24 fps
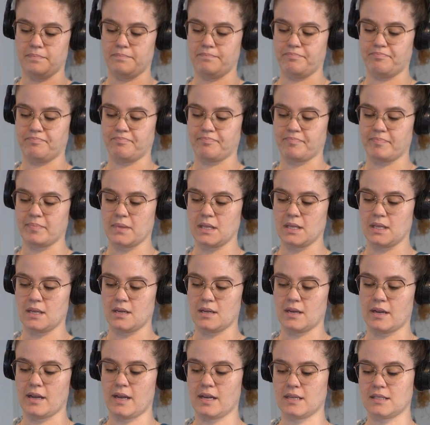where I forgot to
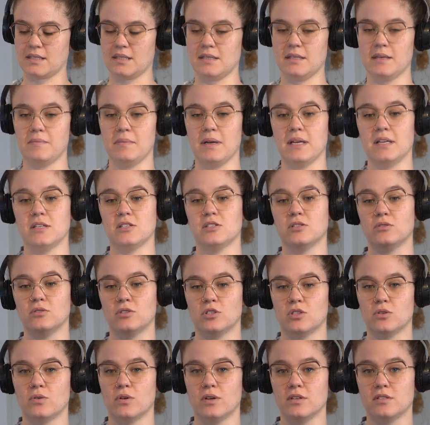plug in the
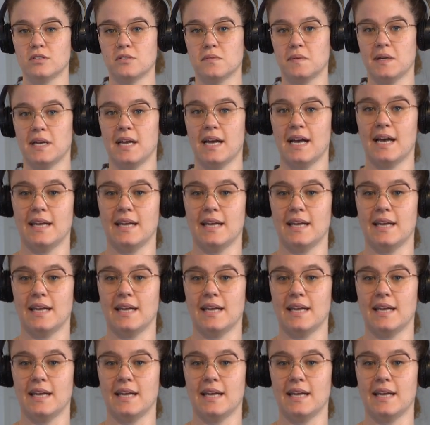microphone.